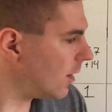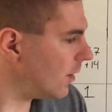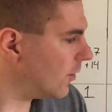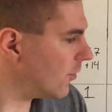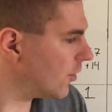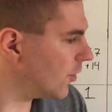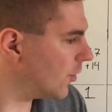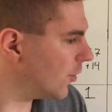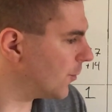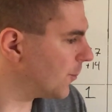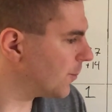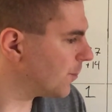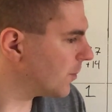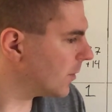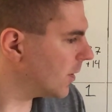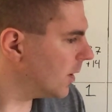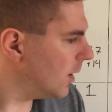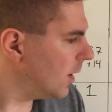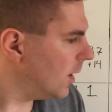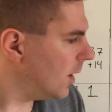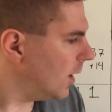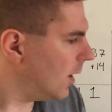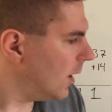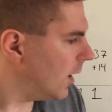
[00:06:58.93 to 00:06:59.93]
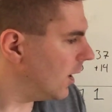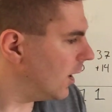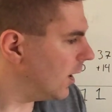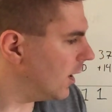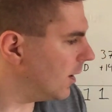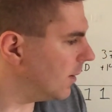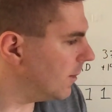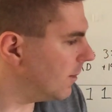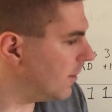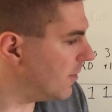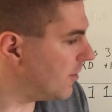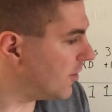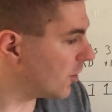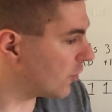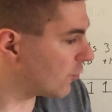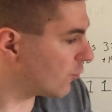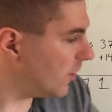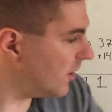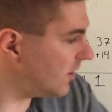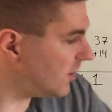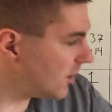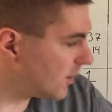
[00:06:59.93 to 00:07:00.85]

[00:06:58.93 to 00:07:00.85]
So their run